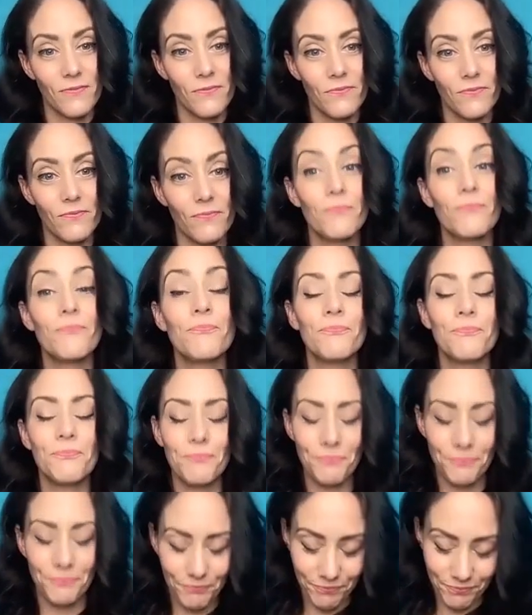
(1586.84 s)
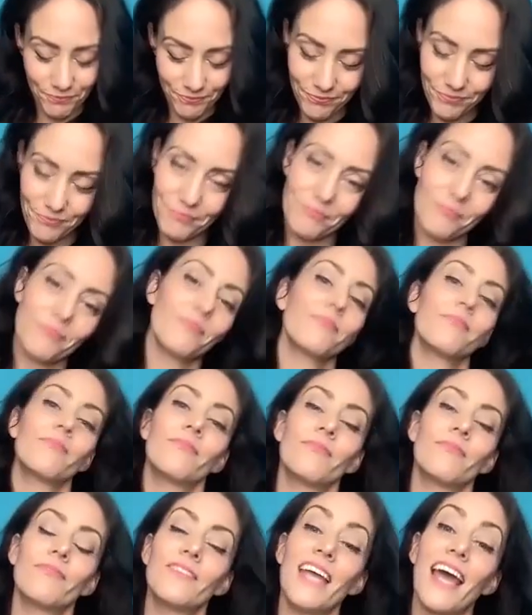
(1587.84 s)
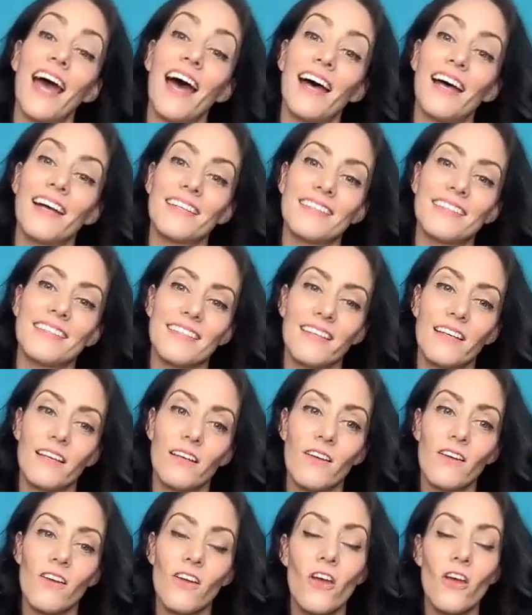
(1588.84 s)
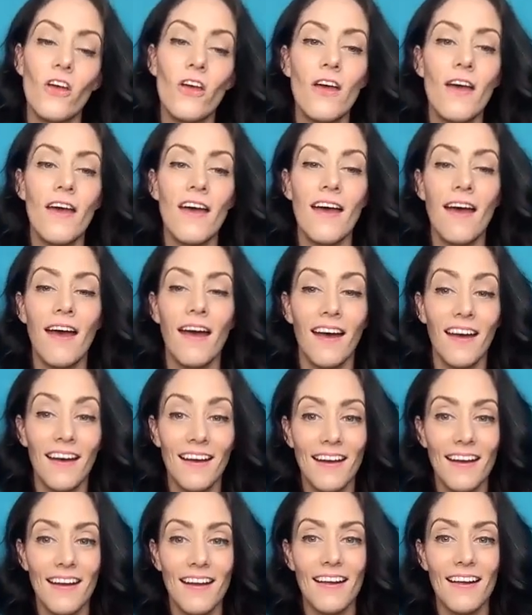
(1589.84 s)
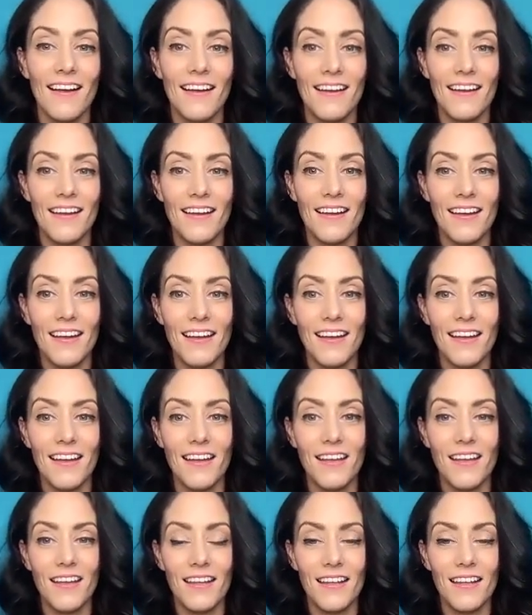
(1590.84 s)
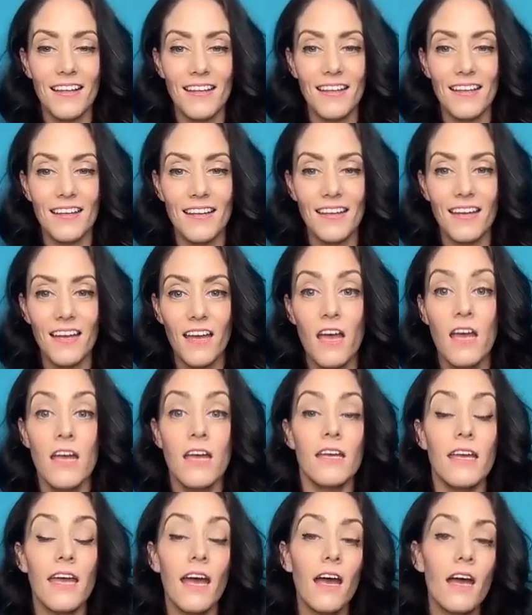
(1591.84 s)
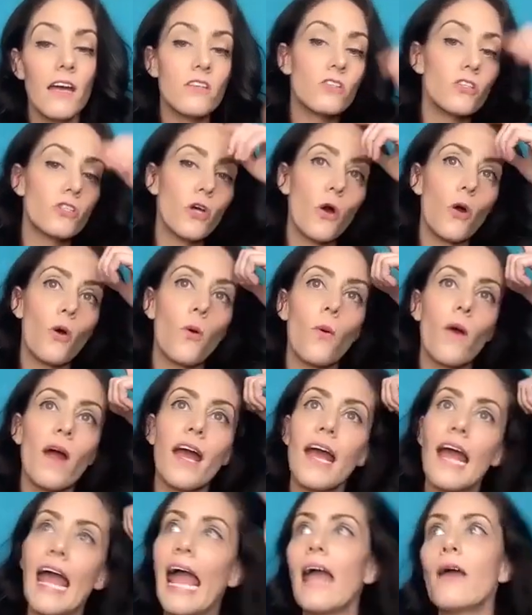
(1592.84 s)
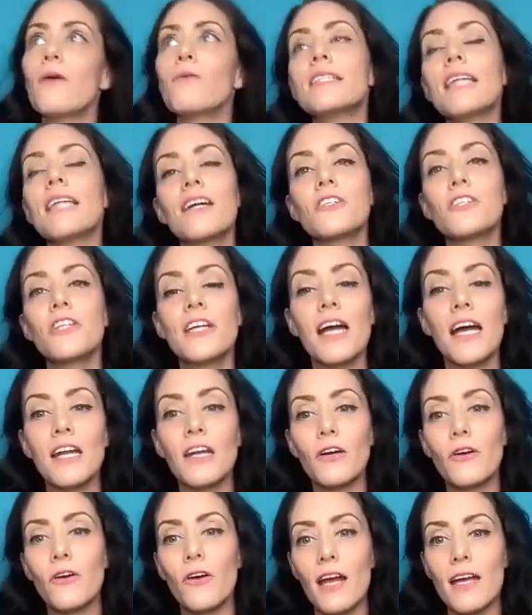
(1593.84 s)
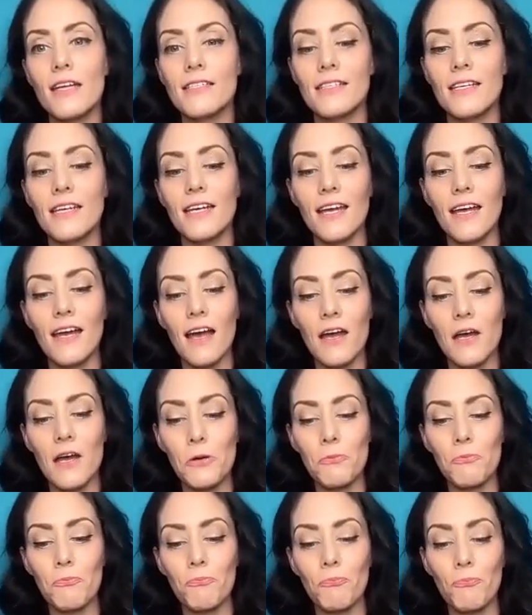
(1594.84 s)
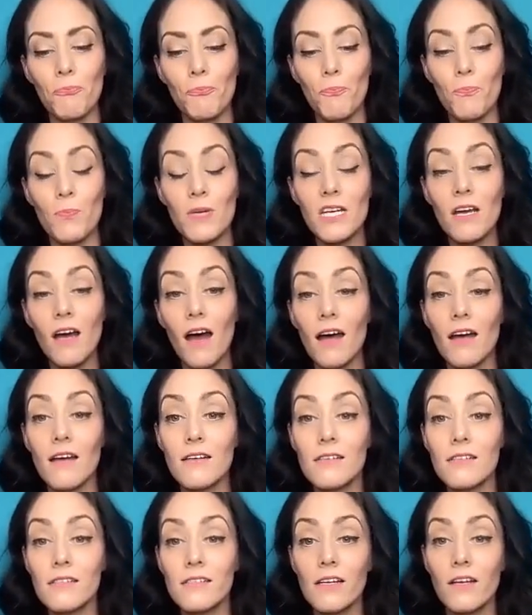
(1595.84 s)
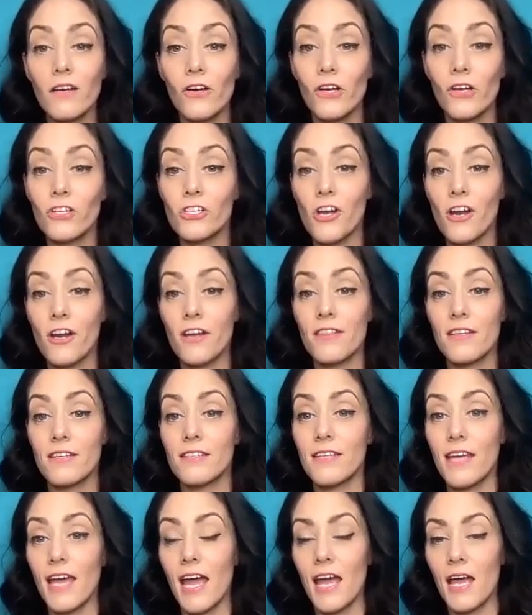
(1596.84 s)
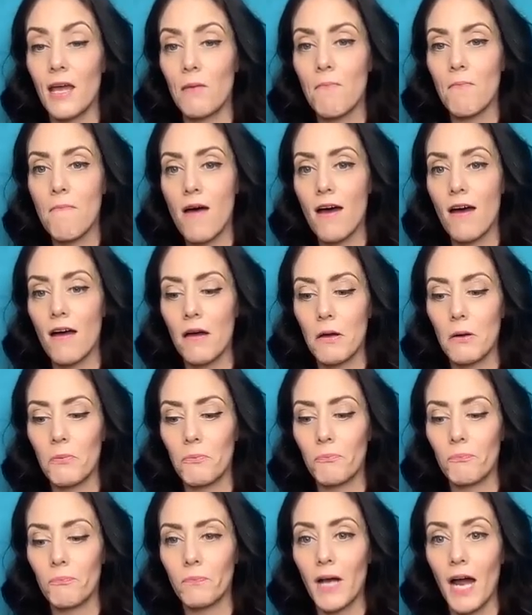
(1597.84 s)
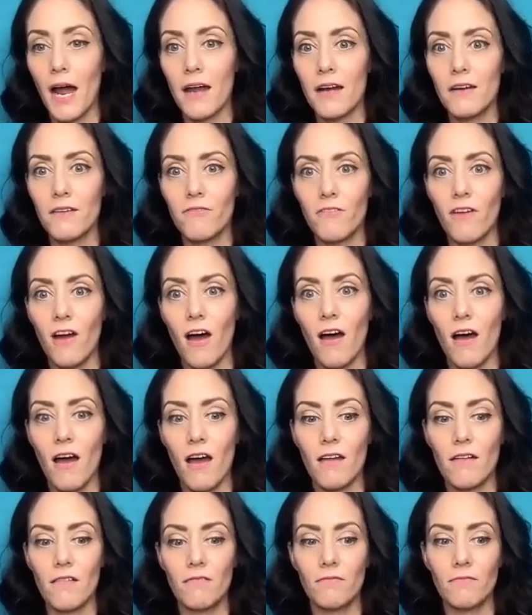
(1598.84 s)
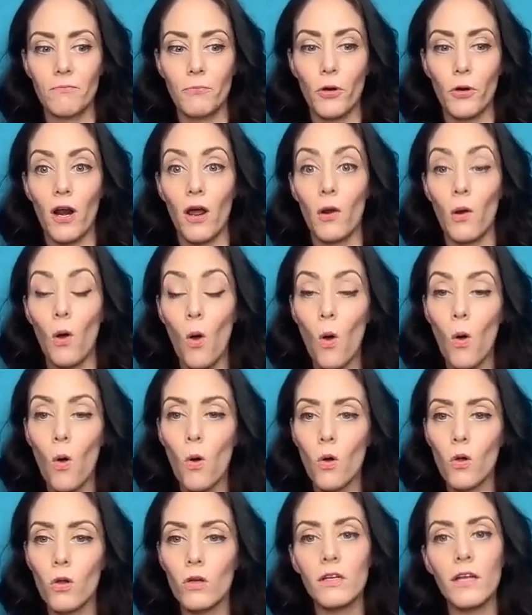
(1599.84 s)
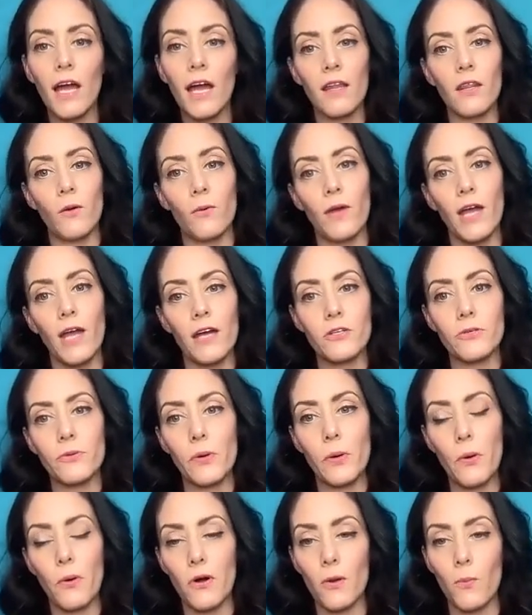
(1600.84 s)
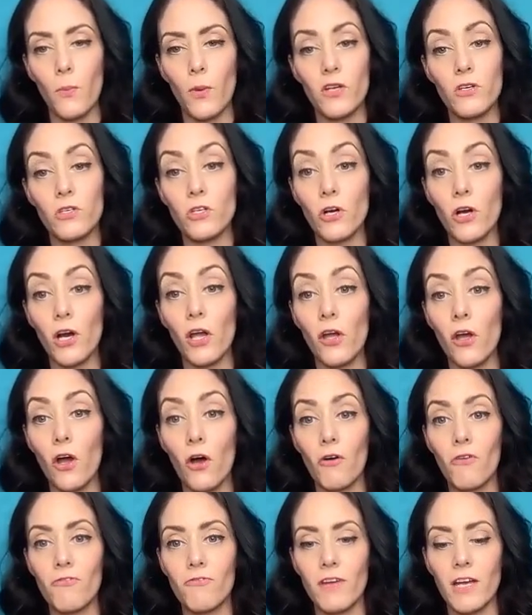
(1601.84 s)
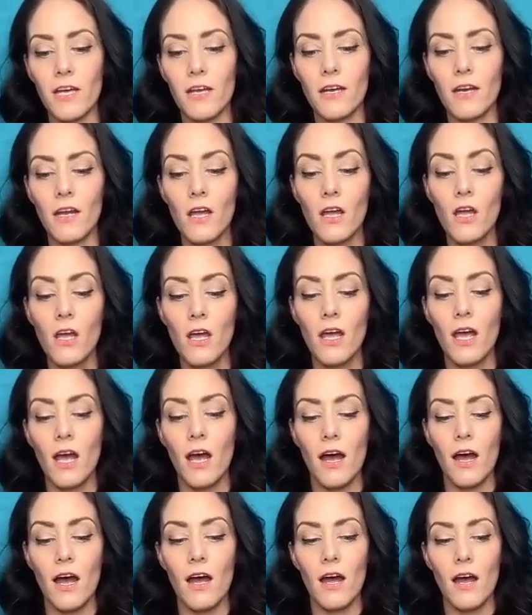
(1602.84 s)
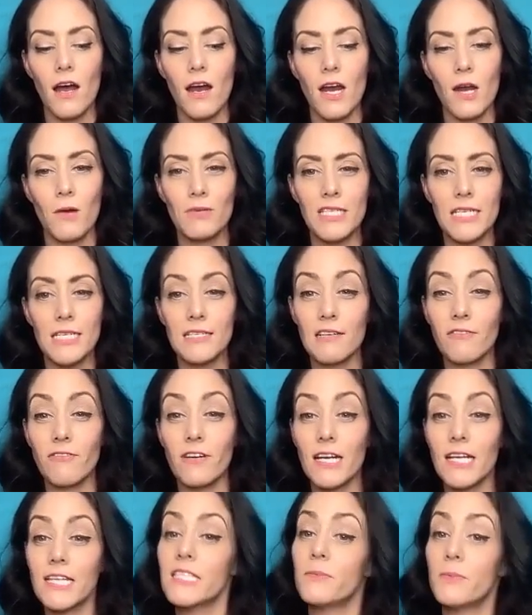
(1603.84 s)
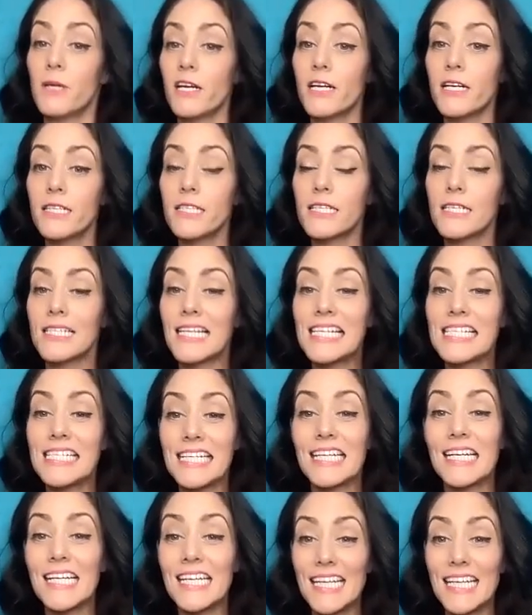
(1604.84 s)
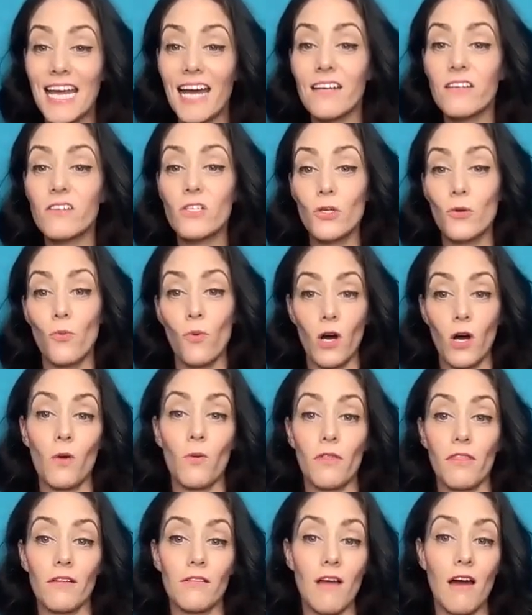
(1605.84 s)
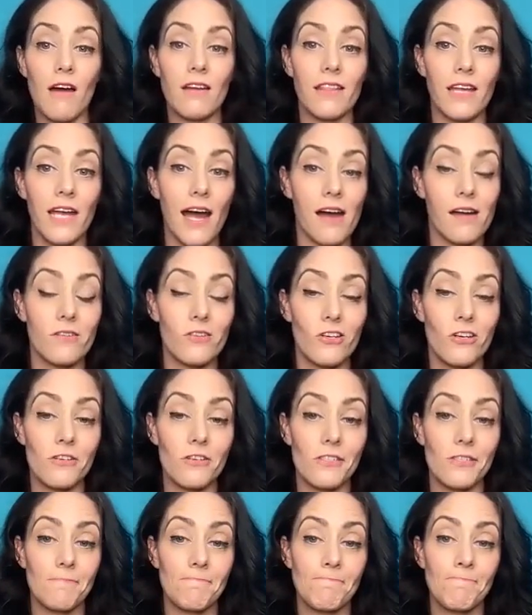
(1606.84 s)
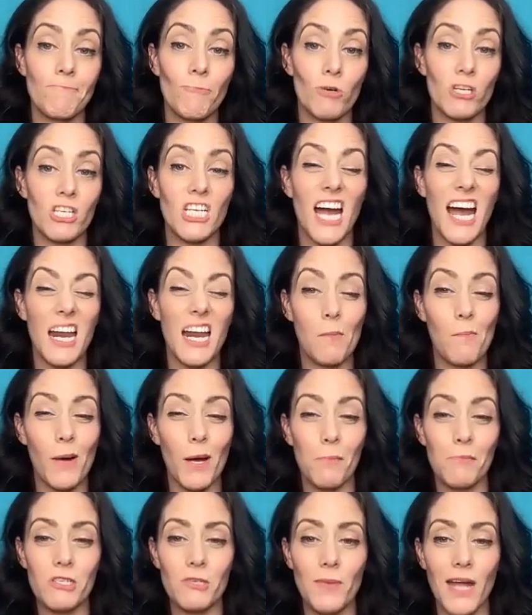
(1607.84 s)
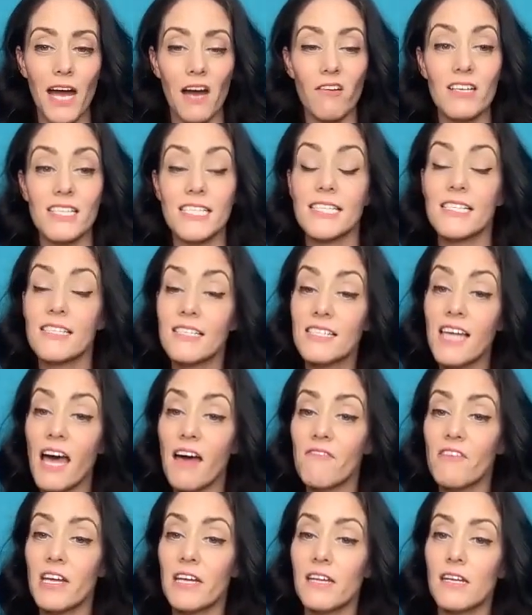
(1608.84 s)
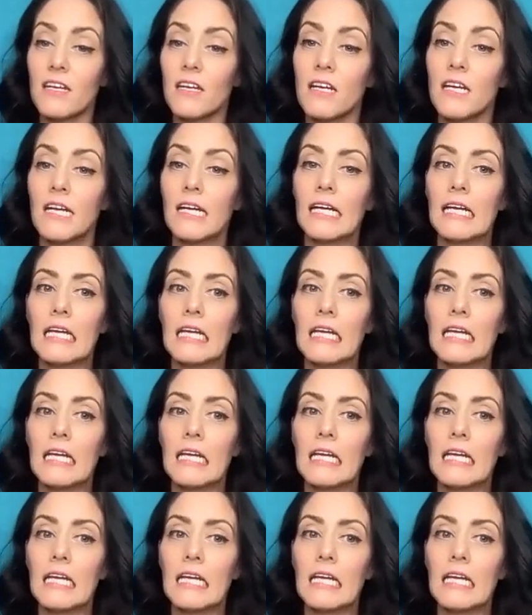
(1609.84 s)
uh, the hag. So can you tell yeah. me a bit about the experience of working with them? Yeah. So it was actually kind of crazy. Um, Because a good chunk of this game um, kind of got put on hold and then we had to record a bit during COVID, uh, it was a different experience because I didn't get to work with a lot of the actors, which kind of bummed me out. Because in Seven, mm-hmm.